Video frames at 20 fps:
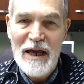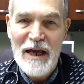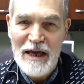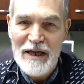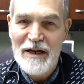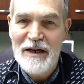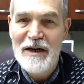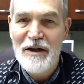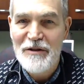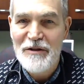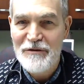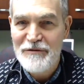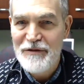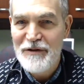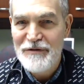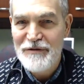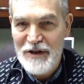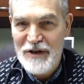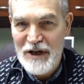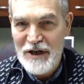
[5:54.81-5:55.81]
in another
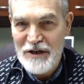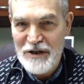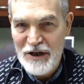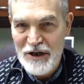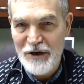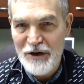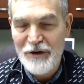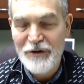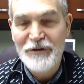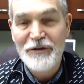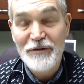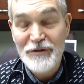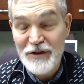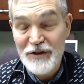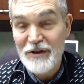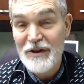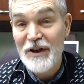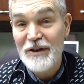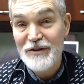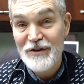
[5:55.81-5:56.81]
15 years if
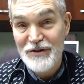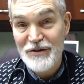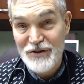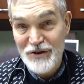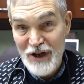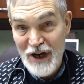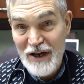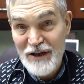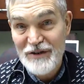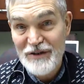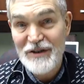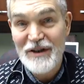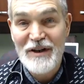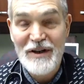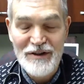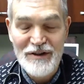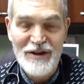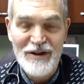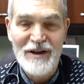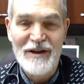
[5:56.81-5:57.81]
she doesn't change
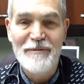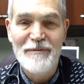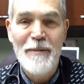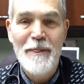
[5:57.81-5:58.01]
anything.